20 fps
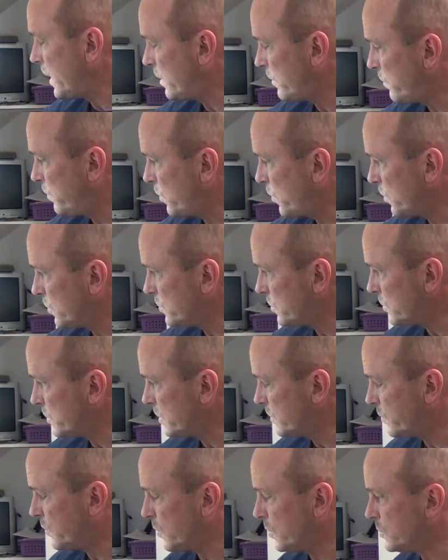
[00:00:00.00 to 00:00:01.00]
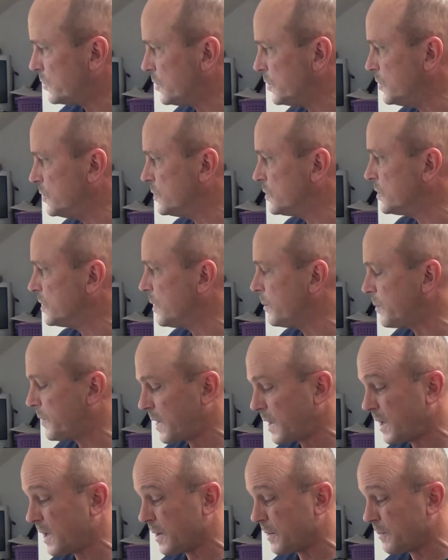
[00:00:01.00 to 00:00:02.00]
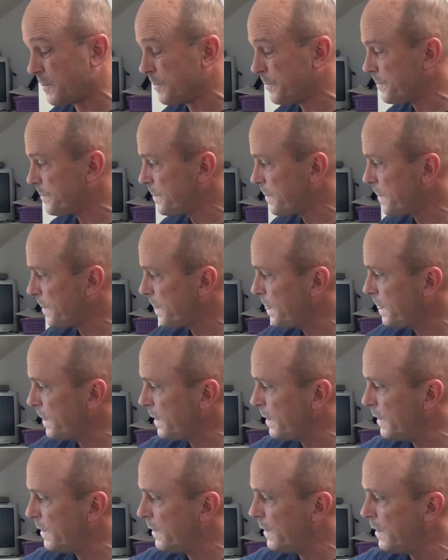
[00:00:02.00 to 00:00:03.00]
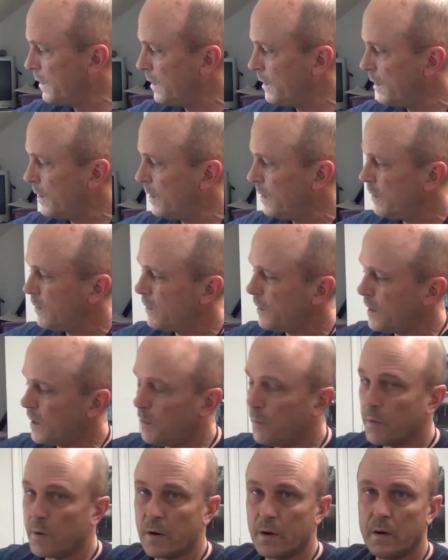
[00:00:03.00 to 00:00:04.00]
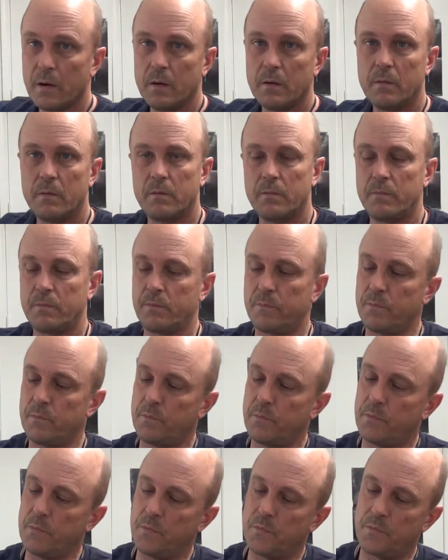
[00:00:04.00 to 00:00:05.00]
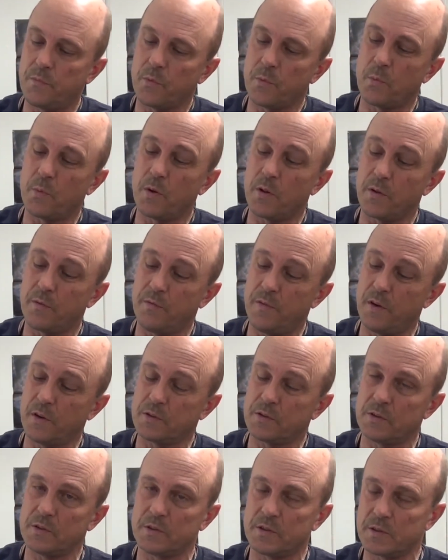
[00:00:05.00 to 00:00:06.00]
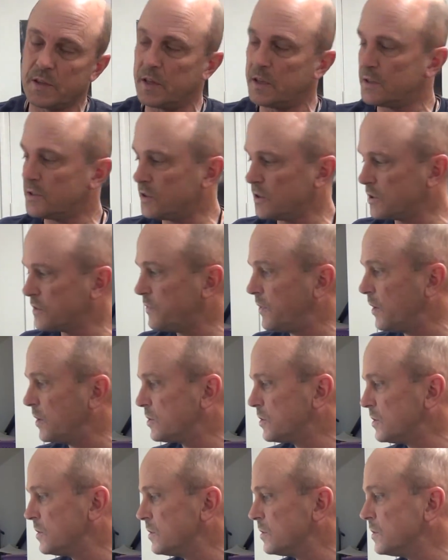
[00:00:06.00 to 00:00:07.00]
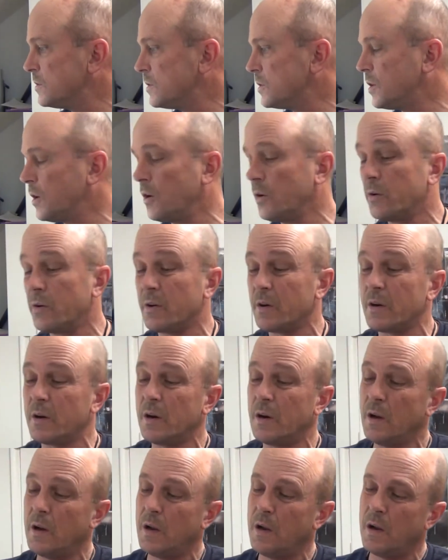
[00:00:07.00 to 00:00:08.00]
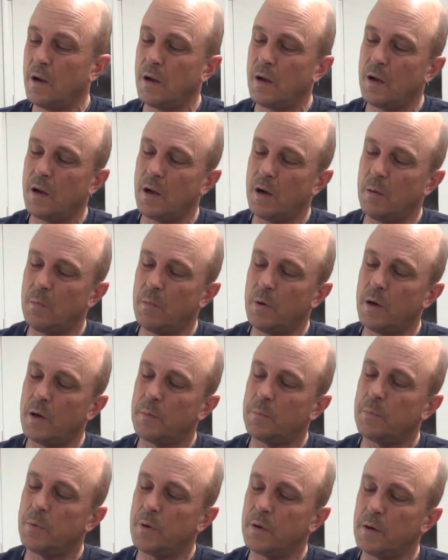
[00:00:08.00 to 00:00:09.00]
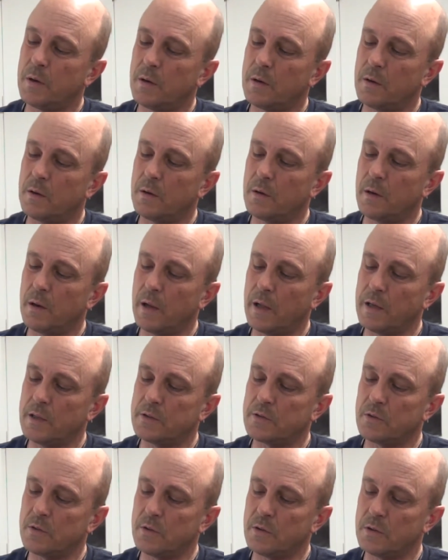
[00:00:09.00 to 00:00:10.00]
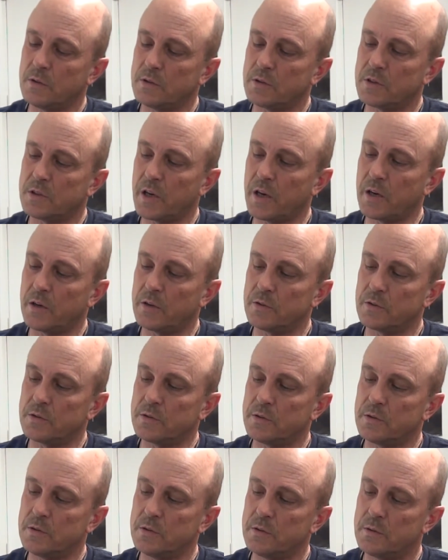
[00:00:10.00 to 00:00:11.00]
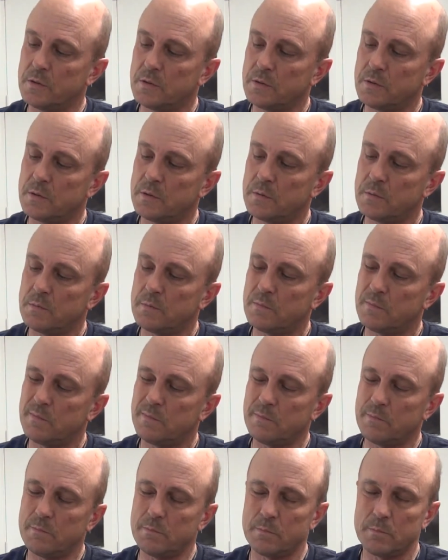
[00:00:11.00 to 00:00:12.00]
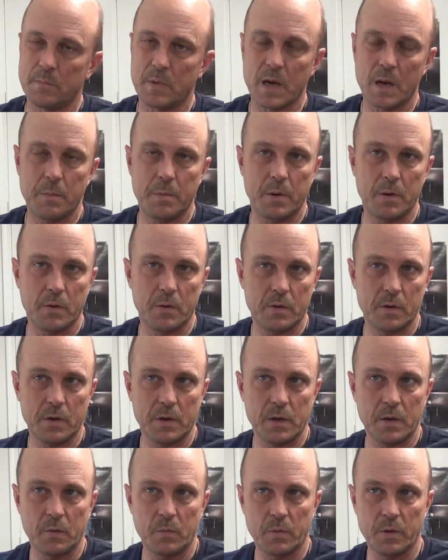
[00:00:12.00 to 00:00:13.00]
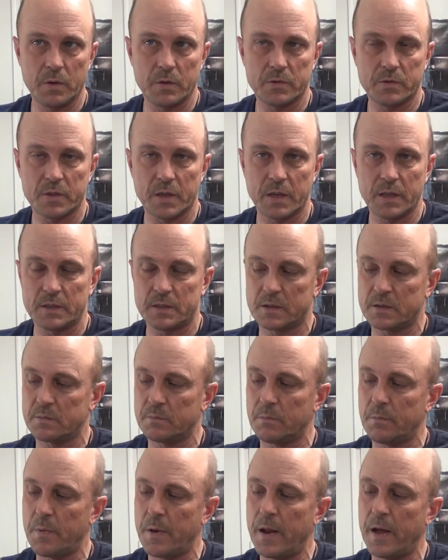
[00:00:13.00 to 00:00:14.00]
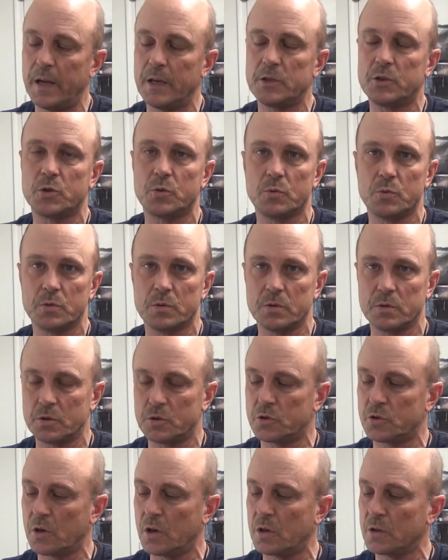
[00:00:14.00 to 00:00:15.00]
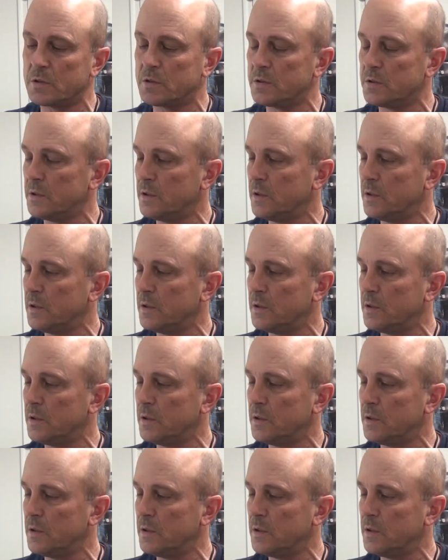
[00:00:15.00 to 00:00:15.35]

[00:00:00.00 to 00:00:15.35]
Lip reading: of 402s, and I'm thinking that I want to, for one of the functions, I got a 6-function decoder. I might put lights on the stairs, maybe on the wheel sets, I'm not sure, on the trucks.